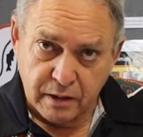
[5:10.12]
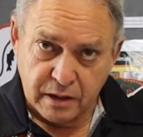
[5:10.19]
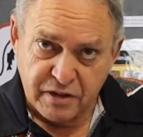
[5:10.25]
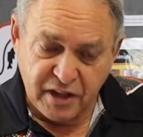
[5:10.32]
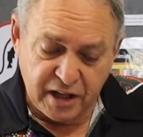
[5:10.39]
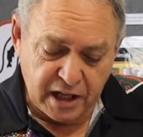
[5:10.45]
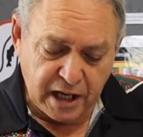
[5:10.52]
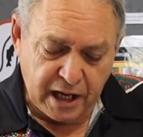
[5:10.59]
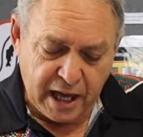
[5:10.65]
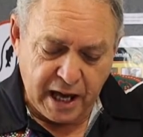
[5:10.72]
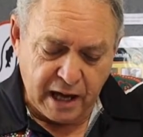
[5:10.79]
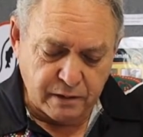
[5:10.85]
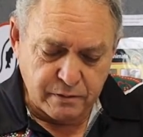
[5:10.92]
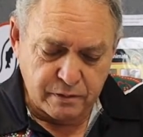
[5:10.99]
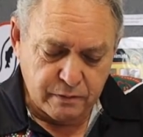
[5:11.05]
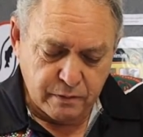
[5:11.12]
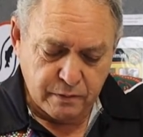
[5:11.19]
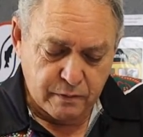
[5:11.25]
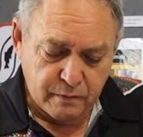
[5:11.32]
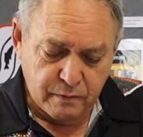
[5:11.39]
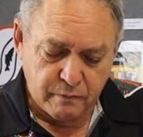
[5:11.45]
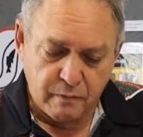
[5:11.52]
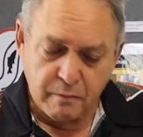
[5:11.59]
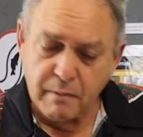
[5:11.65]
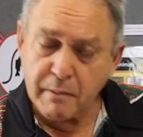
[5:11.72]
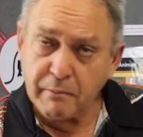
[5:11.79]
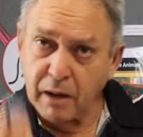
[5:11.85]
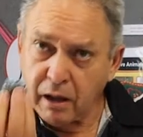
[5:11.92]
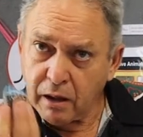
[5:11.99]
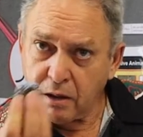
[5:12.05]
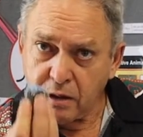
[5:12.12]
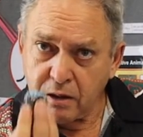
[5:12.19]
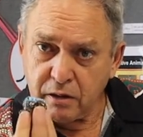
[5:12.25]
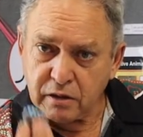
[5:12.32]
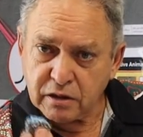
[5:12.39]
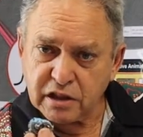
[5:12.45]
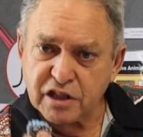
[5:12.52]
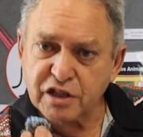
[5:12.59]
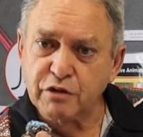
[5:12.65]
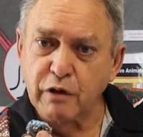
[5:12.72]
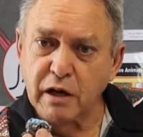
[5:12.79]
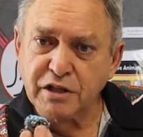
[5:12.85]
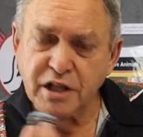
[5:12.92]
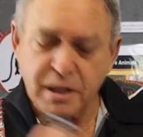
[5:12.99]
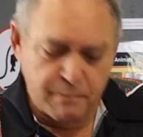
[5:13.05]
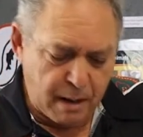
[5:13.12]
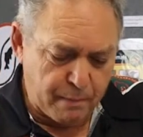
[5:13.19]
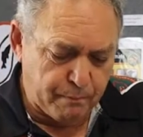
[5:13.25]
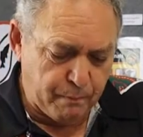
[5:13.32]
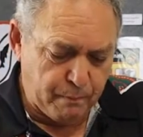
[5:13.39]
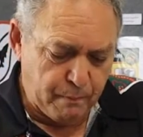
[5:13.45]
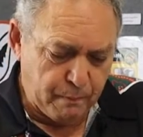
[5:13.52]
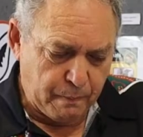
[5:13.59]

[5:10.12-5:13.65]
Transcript: thin it out, remember, just scrunch him up